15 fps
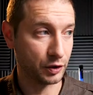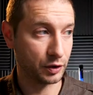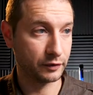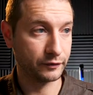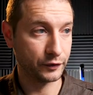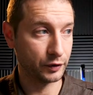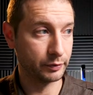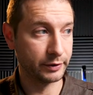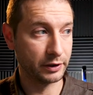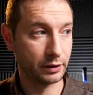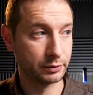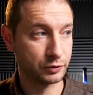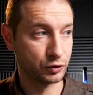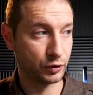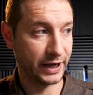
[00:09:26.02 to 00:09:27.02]
in order for you to be
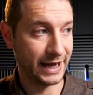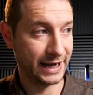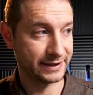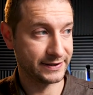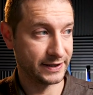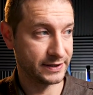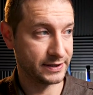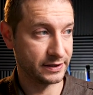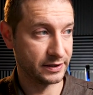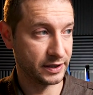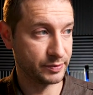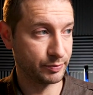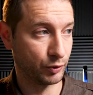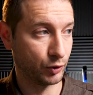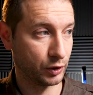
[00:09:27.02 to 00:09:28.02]
able to access
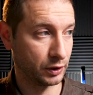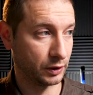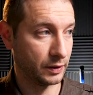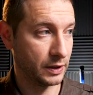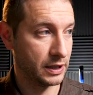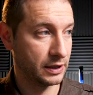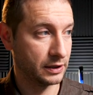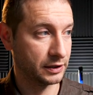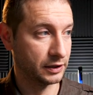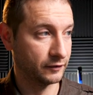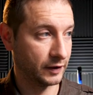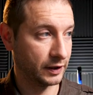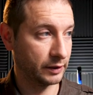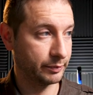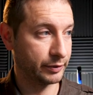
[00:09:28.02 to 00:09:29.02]
this portal,
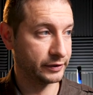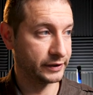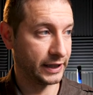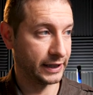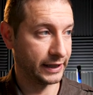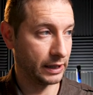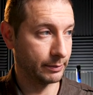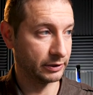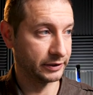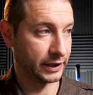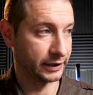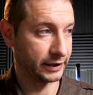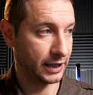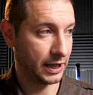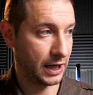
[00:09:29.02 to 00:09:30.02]
developer dot apple
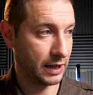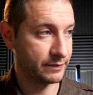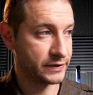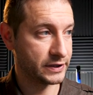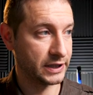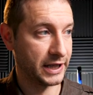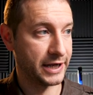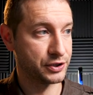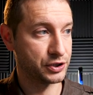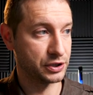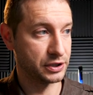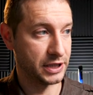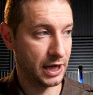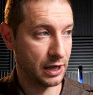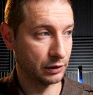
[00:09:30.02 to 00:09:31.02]
dot com slash
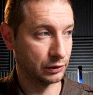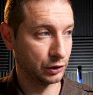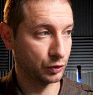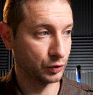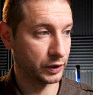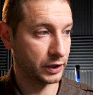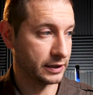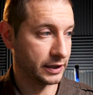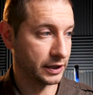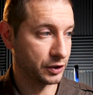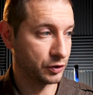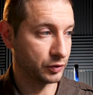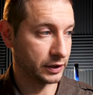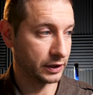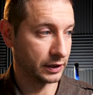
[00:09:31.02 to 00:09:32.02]
download, and then
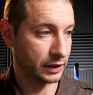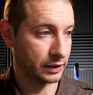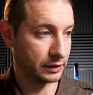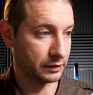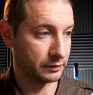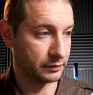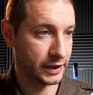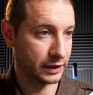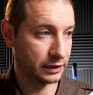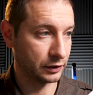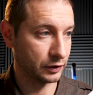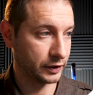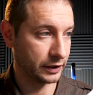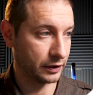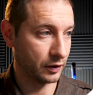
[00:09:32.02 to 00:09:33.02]
you can take a
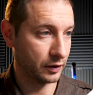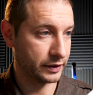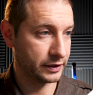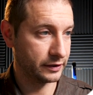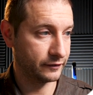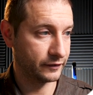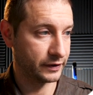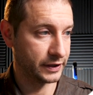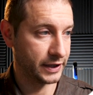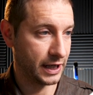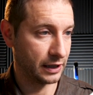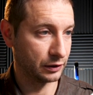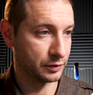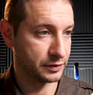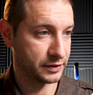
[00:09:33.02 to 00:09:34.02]
look at all the different
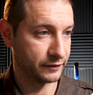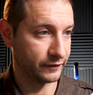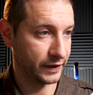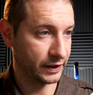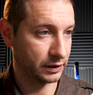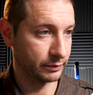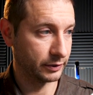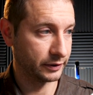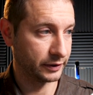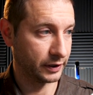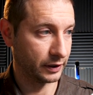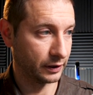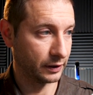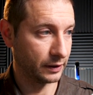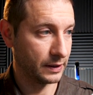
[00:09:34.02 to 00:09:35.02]
downloads available
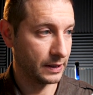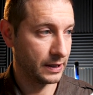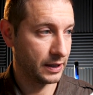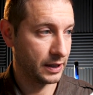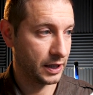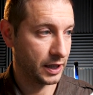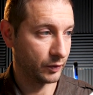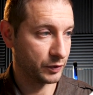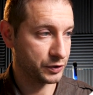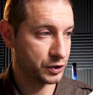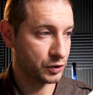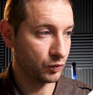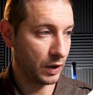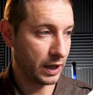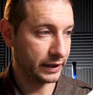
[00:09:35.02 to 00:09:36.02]
here. And
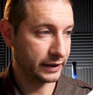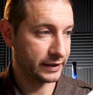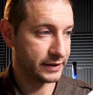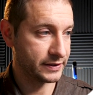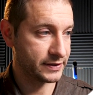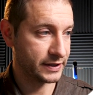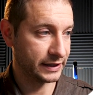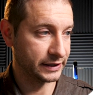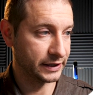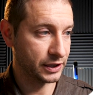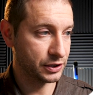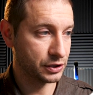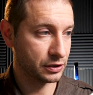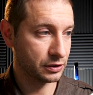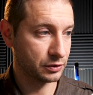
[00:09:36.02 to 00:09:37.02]
what you want is
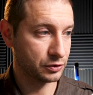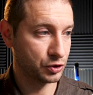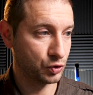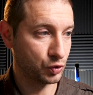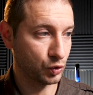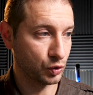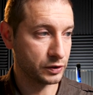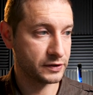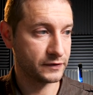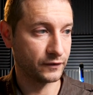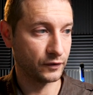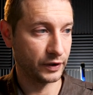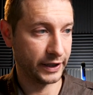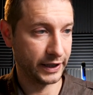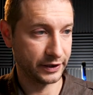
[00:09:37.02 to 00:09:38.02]
additional tools
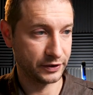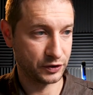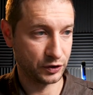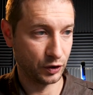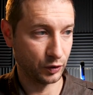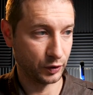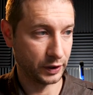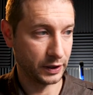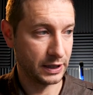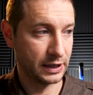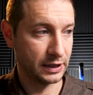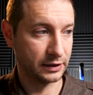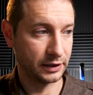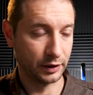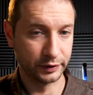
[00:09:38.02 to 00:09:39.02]
for Xcode.
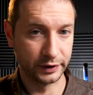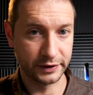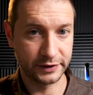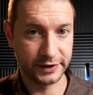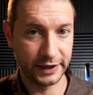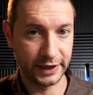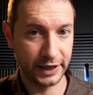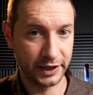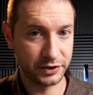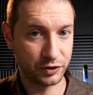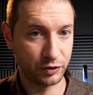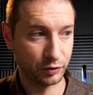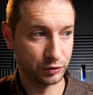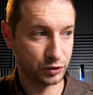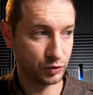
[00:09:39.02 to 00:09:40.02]
Now it does say
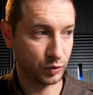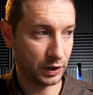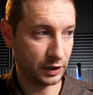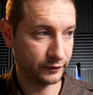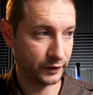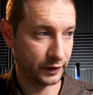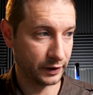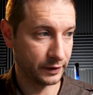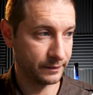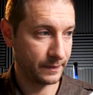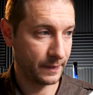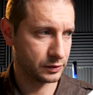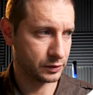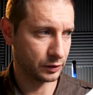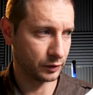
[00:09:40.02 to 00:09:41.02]
Xcode twelve here,
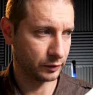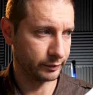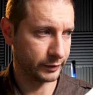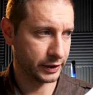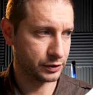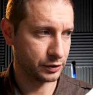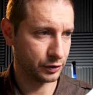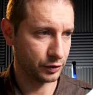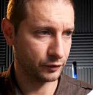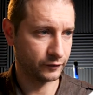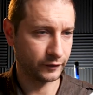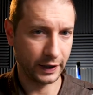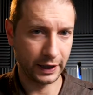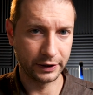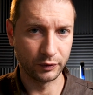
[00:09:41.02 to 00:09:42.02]
so make sure you
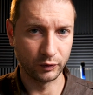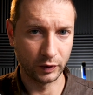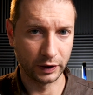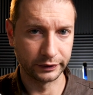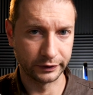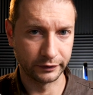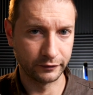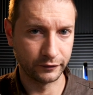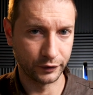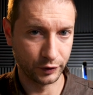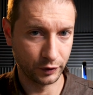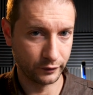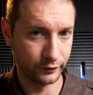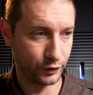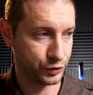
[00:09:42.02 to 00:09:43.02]
find the one for
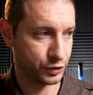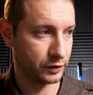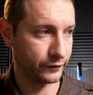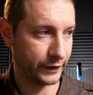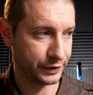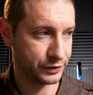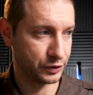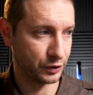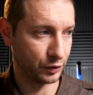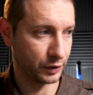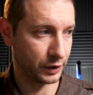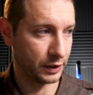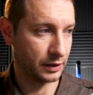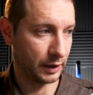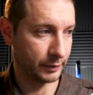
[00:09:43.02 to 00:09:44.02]
your version of
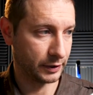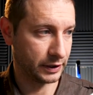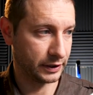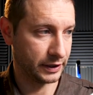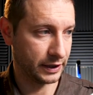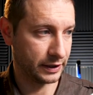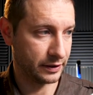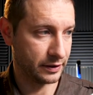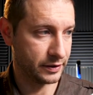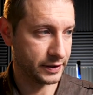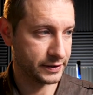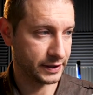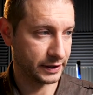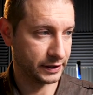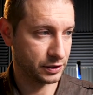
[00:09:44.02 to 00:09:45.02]
Xcode. I'm gonna get
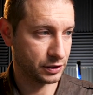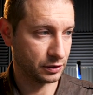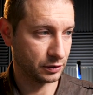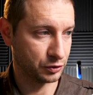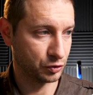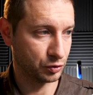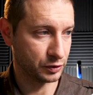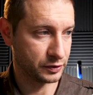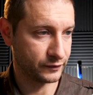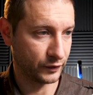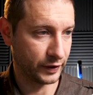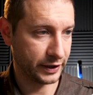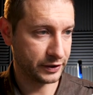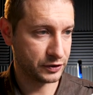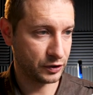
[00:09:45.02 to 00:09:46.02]
this additional tools
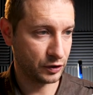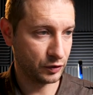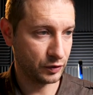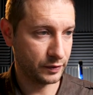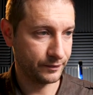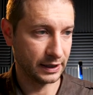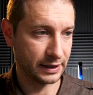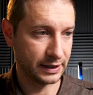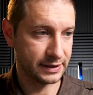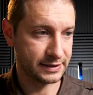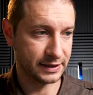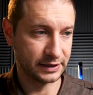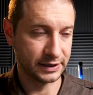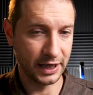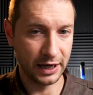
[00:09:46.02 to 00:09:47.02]
for Xcode, and
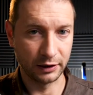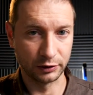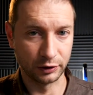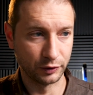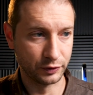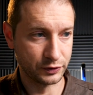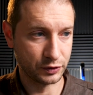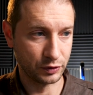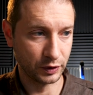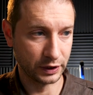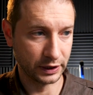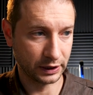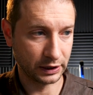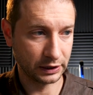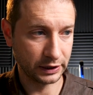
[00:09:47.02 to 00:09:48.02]
it's a download. So you're
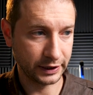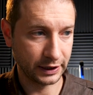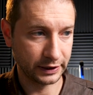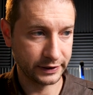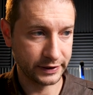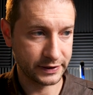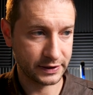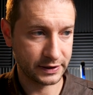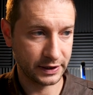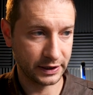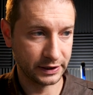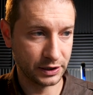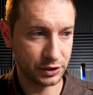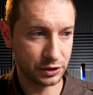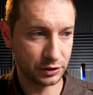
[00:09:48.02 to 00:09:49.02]
gonna click on this
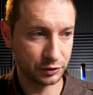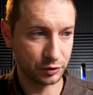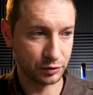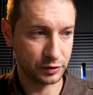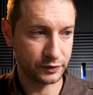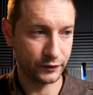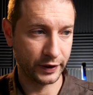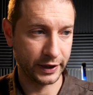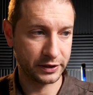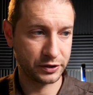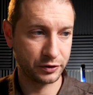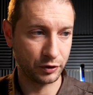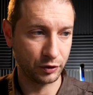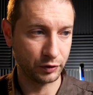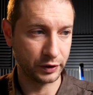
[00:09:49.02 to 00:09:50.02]
additional tools for
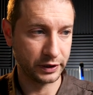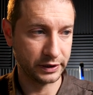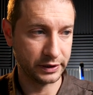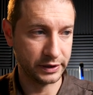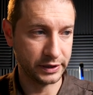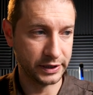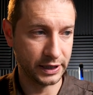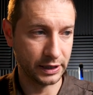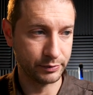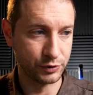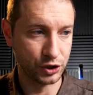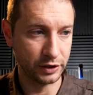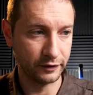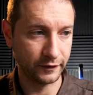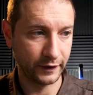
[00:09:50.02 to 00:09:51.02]
Xcode D M
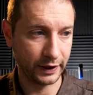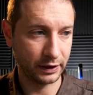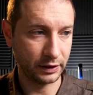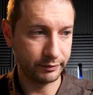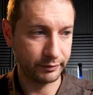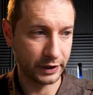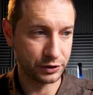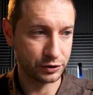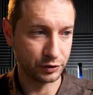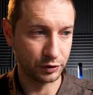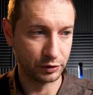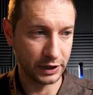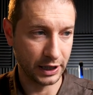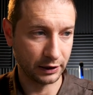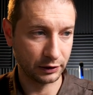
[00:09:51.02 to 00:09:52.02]
G file, make sure
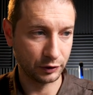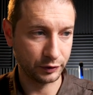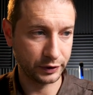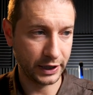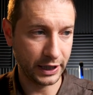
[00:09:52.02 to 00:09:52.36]
you download